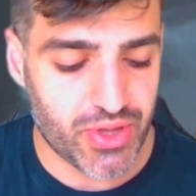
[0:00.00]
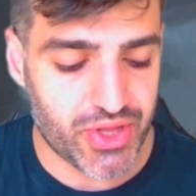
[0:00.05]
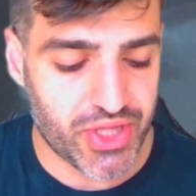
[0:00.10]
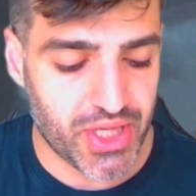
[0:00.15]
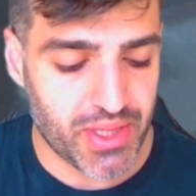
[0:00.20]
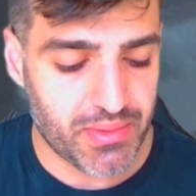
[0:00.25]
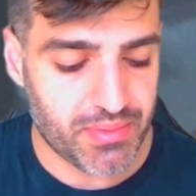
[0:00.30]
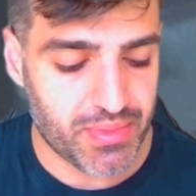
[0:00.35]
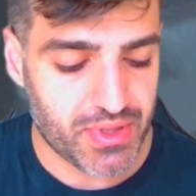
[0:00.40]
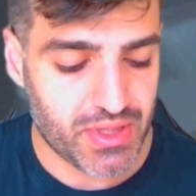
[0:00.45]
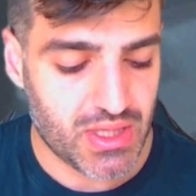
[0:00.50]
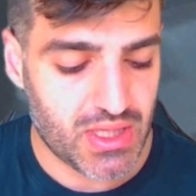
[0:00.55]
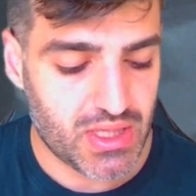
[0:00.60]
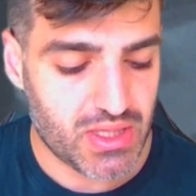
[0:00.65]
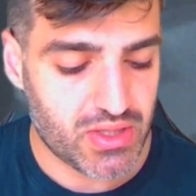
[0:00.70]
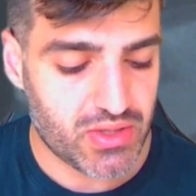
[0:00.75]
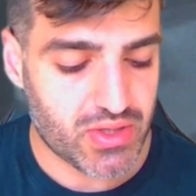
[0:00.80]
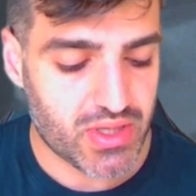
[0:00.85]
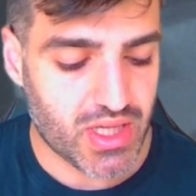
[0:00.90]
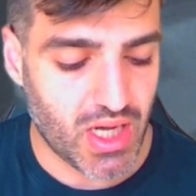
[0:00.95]
dump
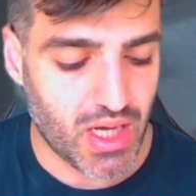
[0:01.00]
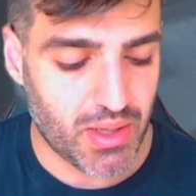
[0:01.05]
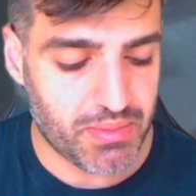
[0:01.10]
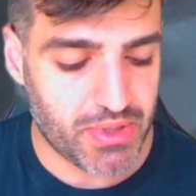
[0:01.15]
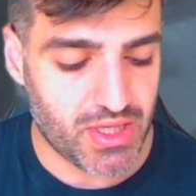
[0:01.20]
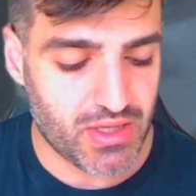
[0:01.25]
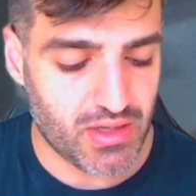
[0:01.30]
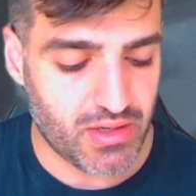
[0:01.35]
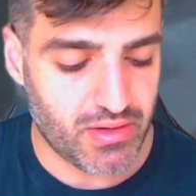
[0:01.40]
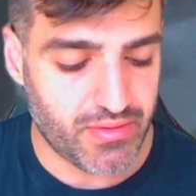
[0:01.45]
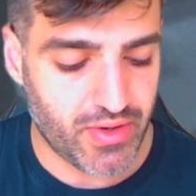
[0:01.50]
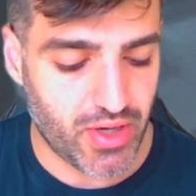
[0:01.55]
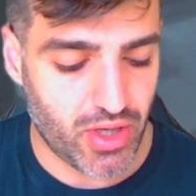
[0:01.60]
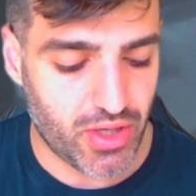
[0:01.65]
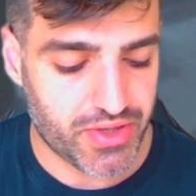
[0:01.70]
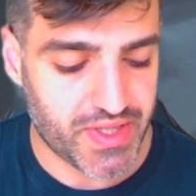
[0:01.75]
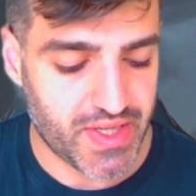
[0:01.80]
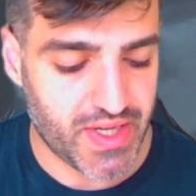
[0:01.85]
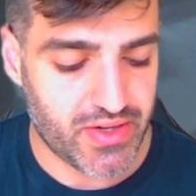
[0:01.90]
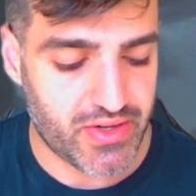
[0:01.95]
your copy of
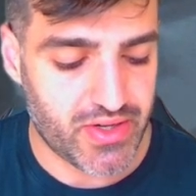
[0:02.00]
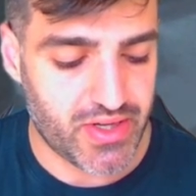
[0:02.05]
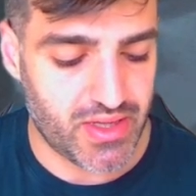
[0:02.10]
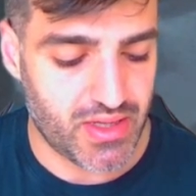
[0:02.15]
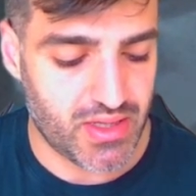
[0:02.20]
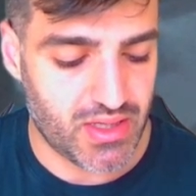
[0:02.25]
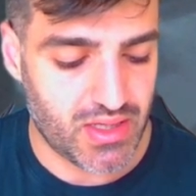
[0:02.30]
Alteran.